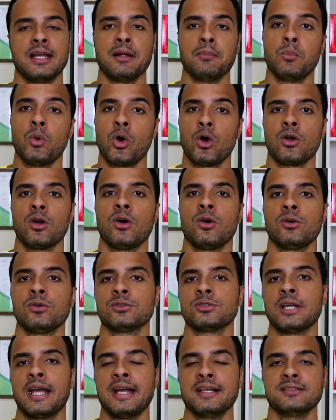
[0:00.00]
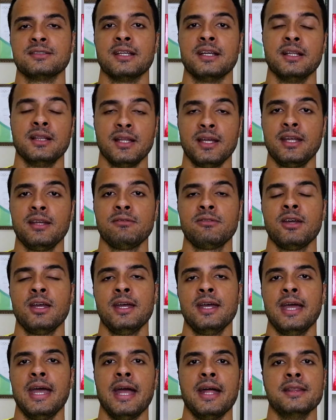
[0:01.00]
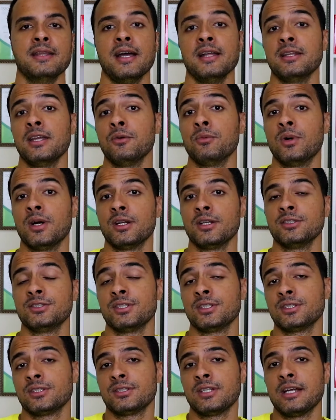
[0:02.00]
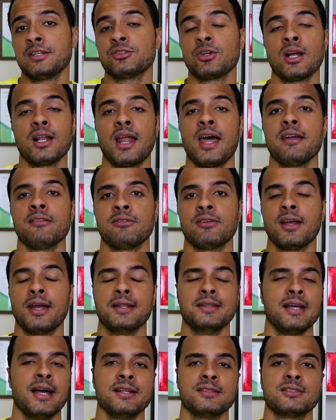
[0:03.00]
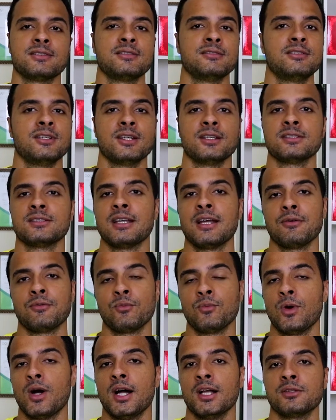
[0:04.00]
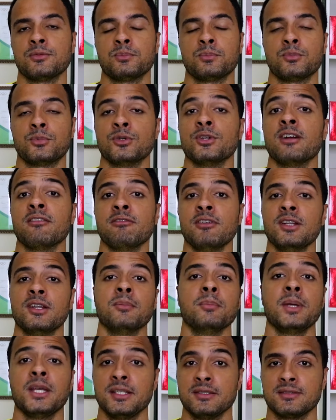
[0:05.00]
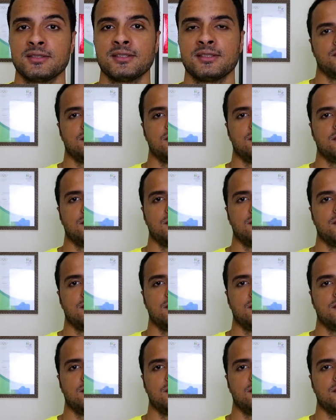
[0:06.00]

and morals as they live and that they want to just enjoy life. And that's just what pura vida means.